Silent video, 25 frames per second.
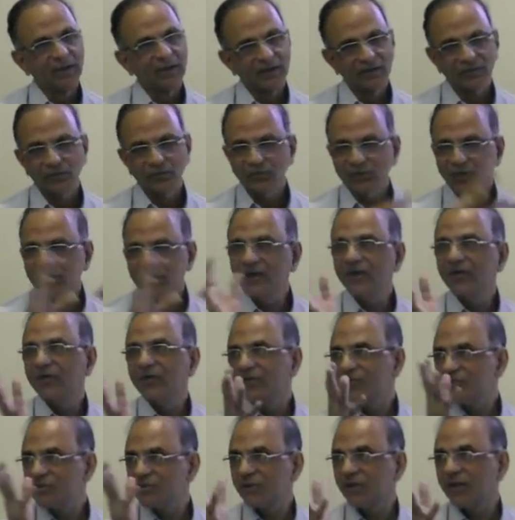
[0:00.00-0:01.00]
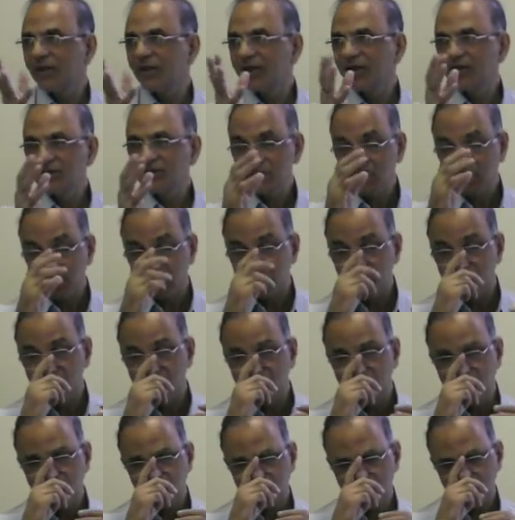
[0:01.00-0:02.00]
There's very interesting English
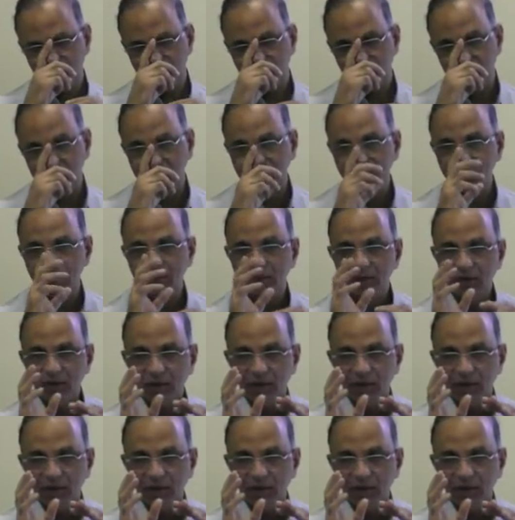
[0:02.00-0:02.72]
language discussion on that.